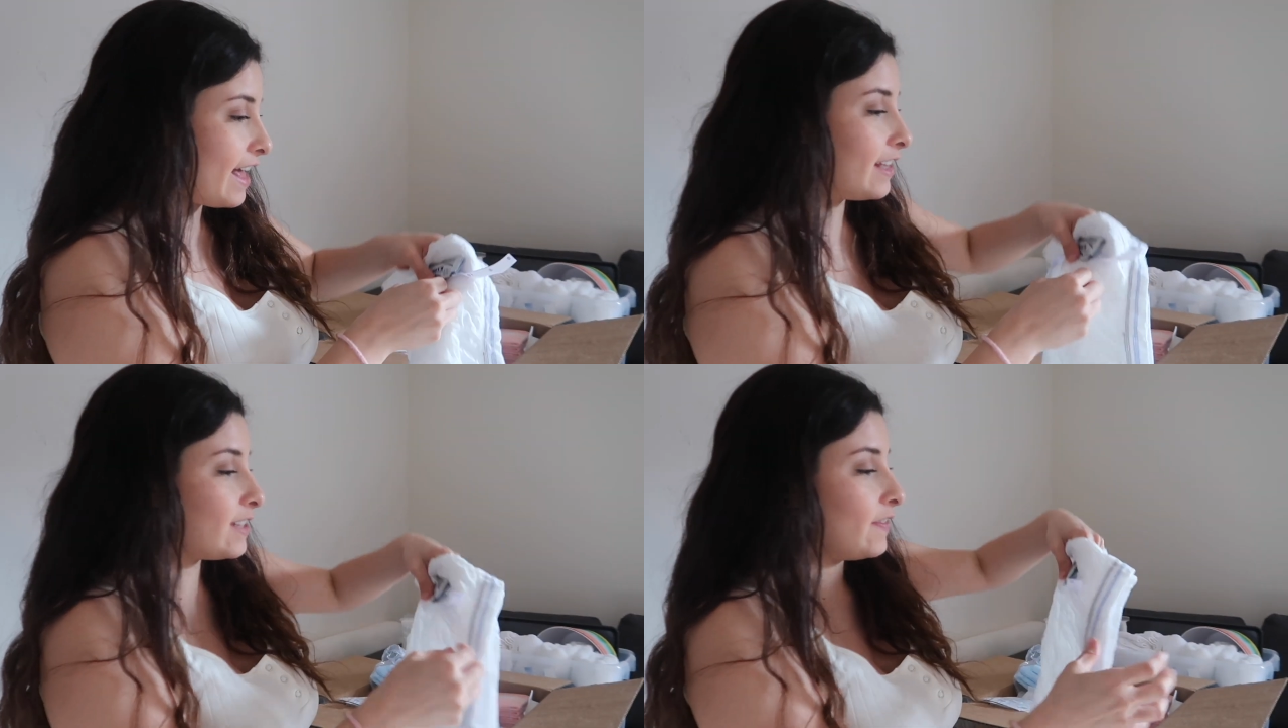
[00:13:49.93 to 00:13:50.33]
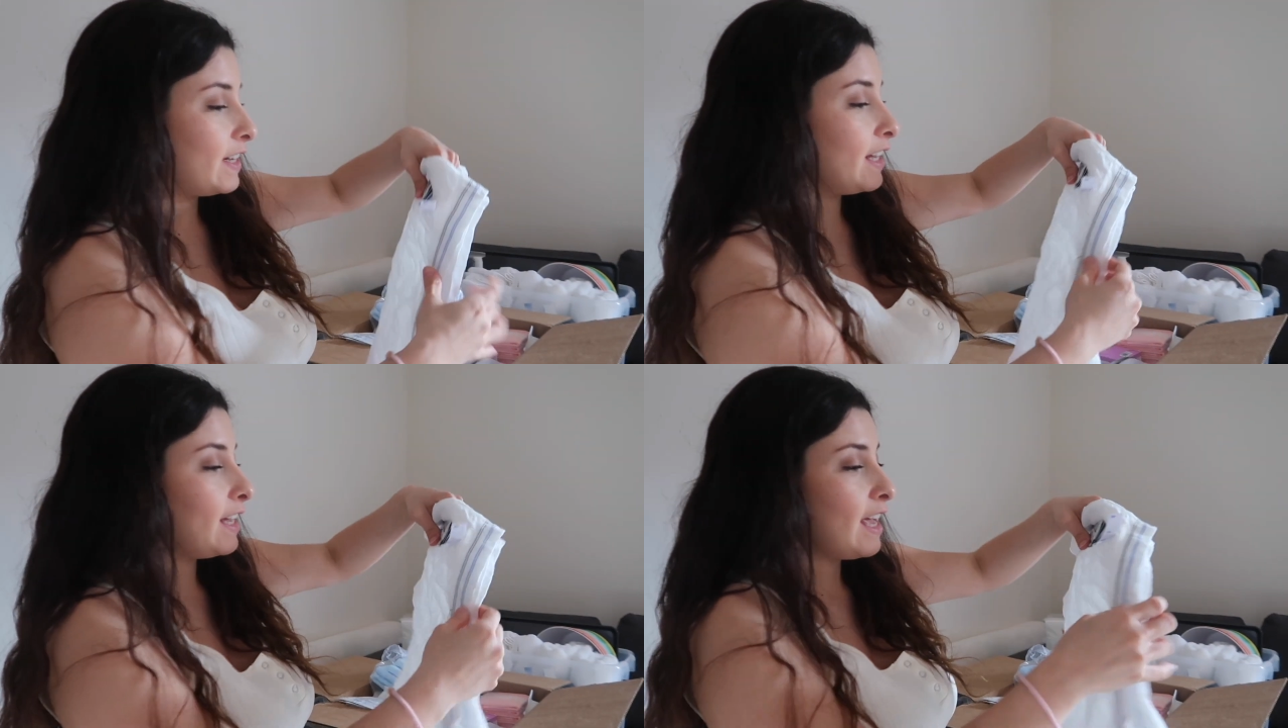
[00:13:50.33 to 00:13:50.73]
That's
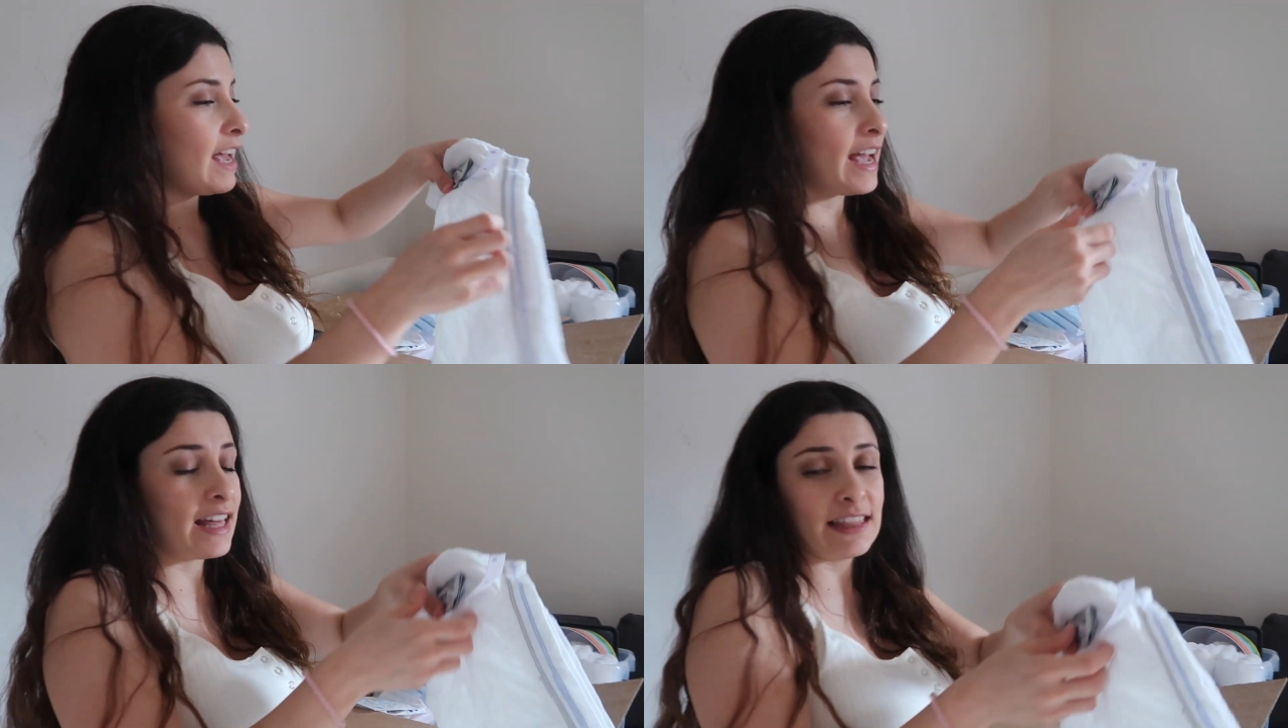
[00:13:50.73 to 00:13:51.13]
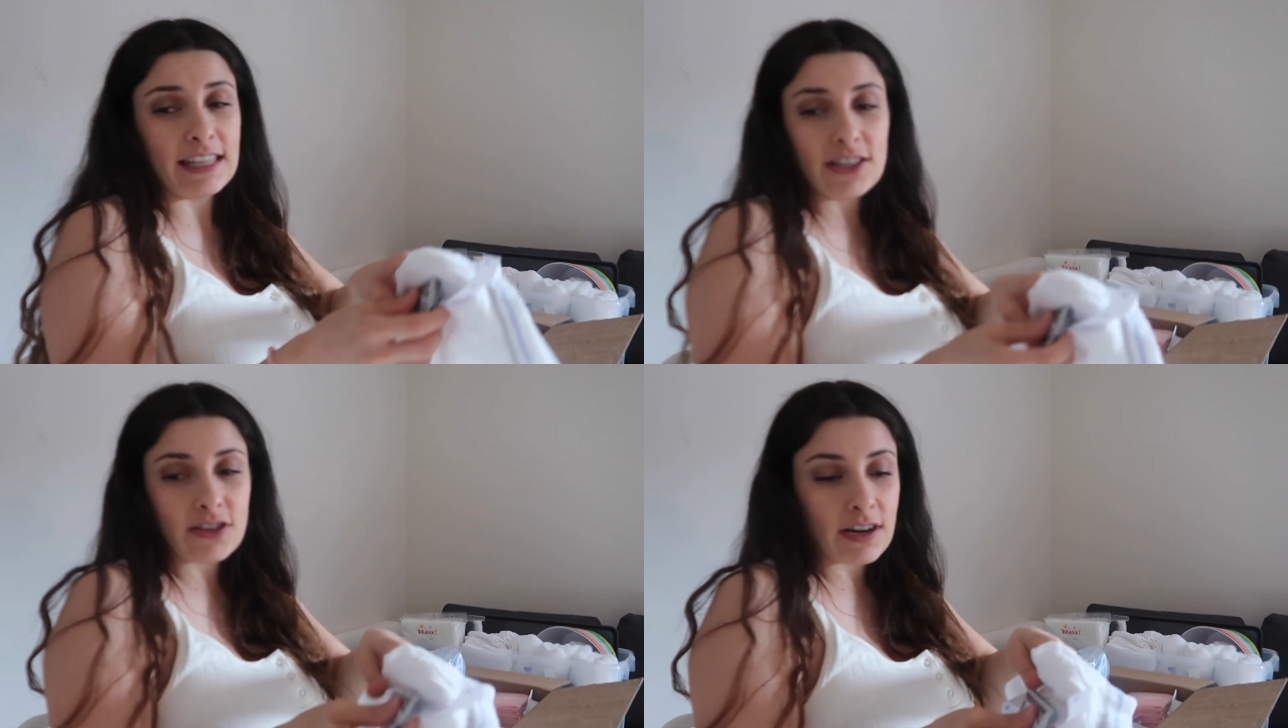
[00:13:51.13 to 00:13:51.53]
funny. And
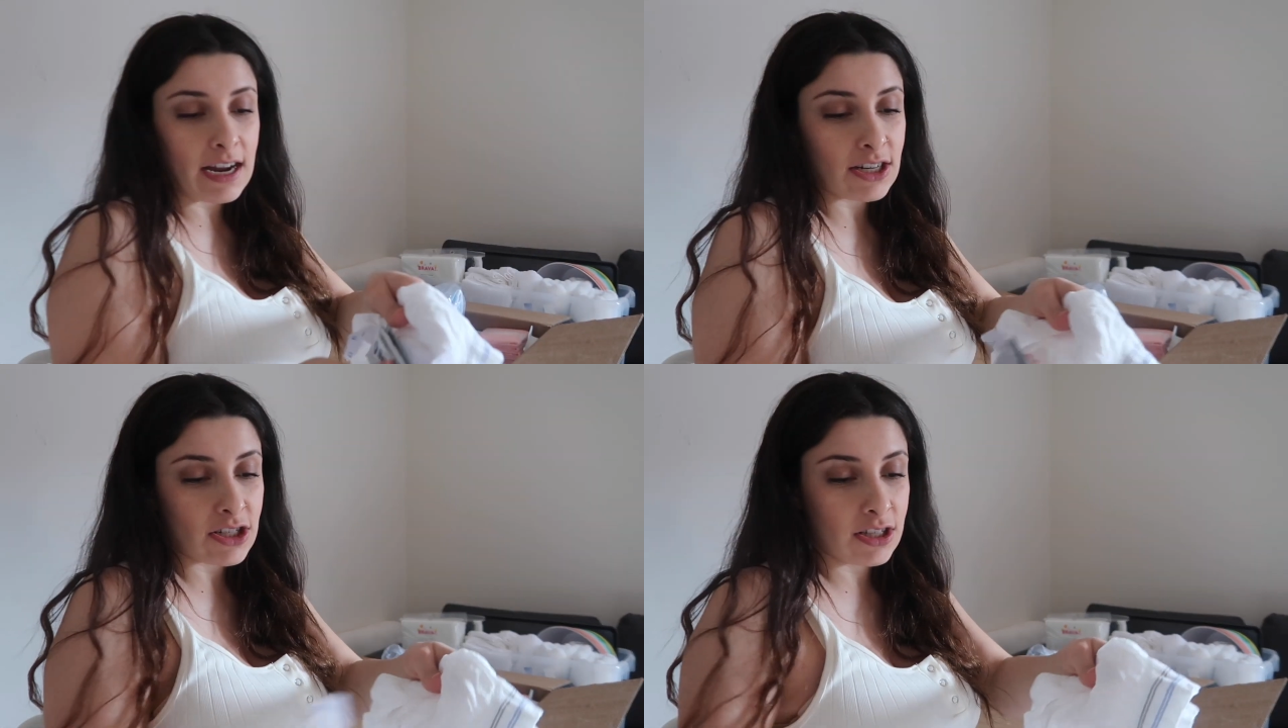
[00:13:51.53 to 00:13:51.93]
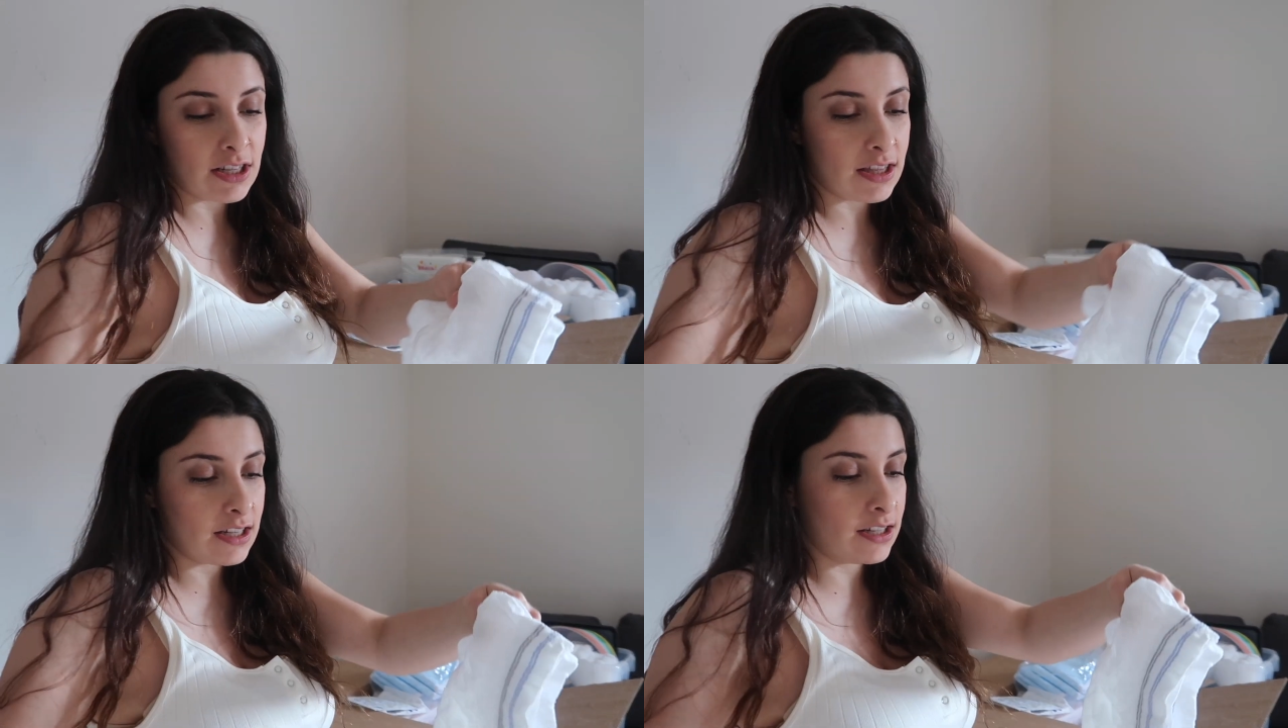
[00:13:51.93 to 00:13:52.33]
these are
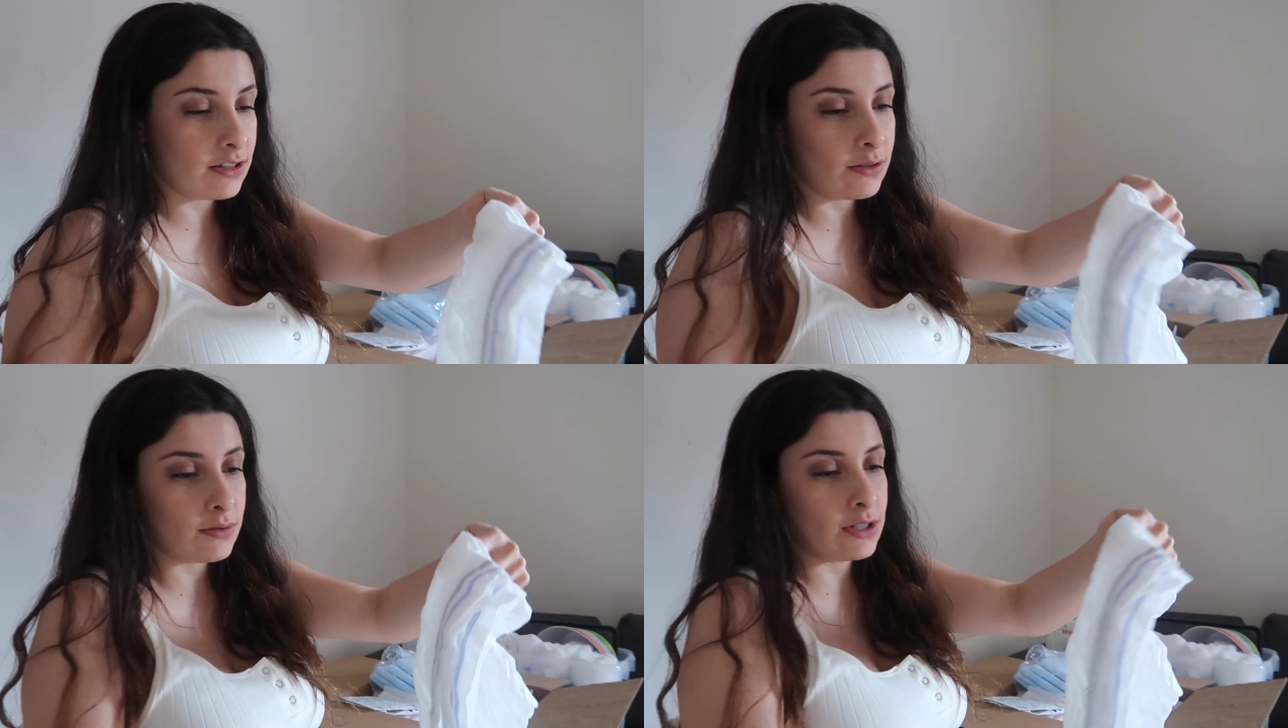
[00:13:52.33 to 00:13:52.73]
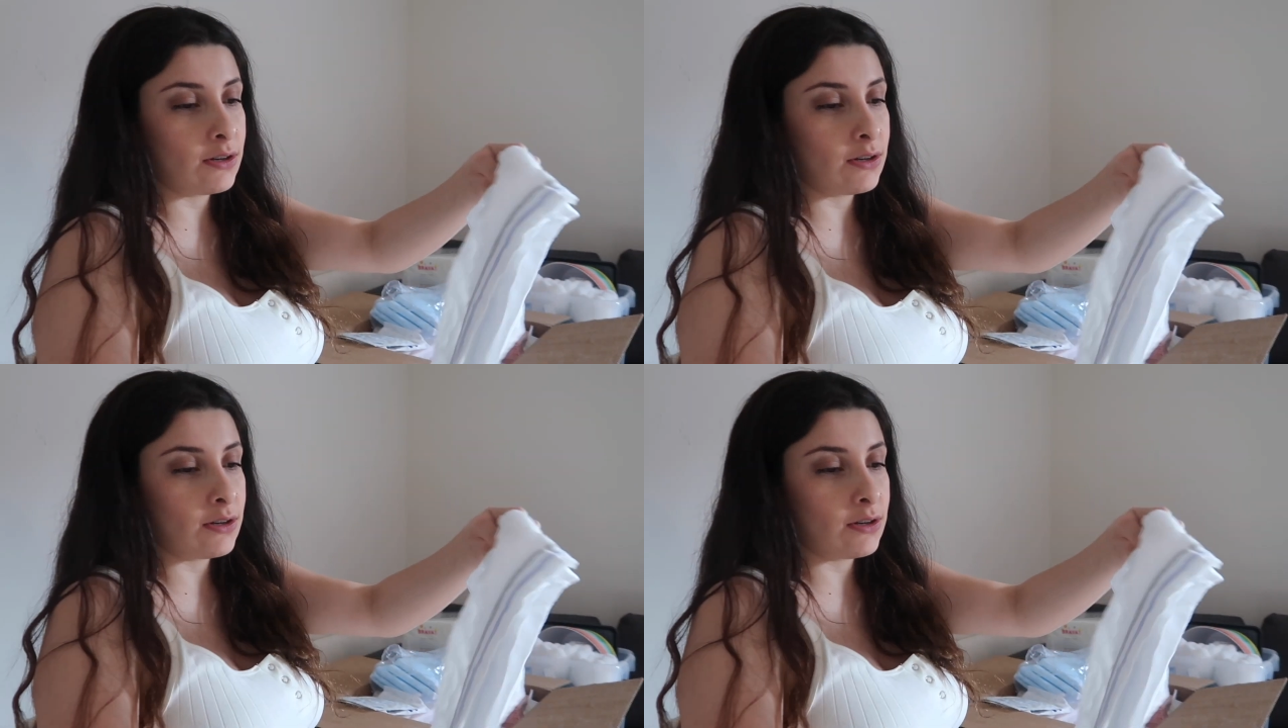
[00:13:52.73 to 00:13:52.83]
actually those,